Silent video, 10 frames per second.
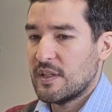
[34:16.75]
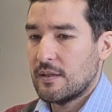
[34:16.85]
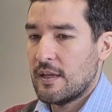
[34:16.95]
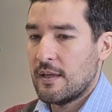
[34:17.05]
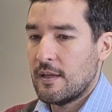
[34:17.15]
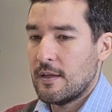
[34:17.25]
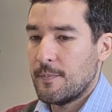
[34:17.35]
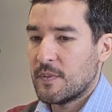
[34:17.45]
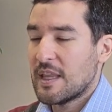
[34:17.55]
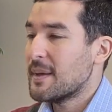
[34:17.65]

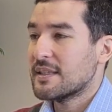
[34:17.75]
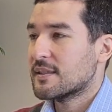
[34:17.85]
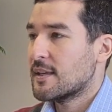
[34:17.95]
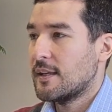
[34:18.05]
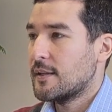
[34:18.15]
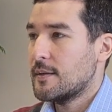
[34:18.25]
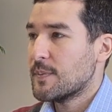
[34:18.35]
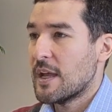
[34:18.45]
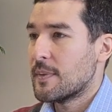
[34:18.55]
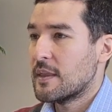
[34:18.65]
bestseller
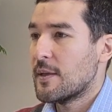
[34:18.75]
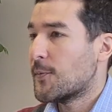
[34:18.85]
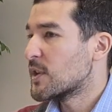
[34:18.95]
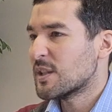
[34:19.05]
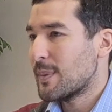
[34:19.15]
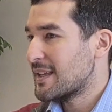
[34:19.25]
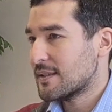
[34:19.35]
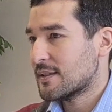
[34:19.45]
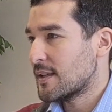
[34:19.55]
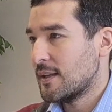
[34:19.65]
and the first
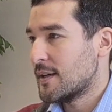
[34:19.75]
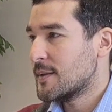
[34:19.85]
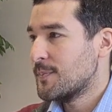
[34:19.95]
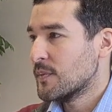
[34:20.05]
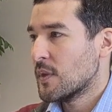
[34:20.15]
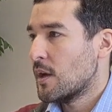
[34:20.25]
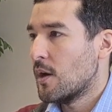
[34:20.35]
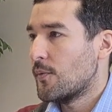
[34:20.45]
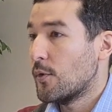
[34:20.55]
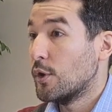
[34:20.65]
bestseller
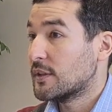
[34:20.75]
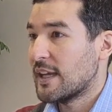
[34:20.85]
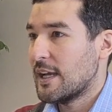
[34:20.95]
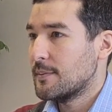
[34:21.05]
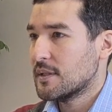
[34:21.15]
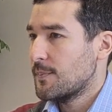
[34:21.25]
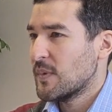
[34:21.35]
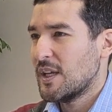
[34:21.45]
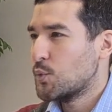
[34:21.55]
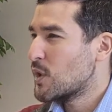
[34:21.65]
of all times.
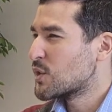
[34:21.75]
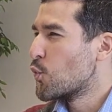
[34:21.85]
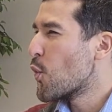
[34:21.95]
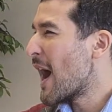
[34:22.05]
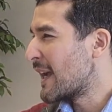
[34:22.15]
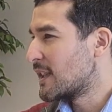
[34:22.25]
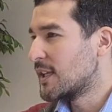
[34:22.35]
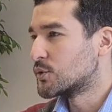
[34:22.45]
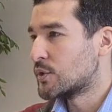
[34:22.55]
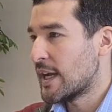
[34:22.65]
It was
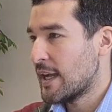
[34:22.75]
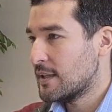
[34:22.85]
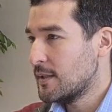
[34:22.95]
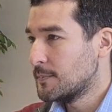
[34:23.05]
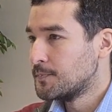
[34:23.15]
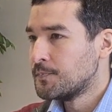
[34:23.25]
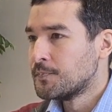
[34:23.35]
widely read.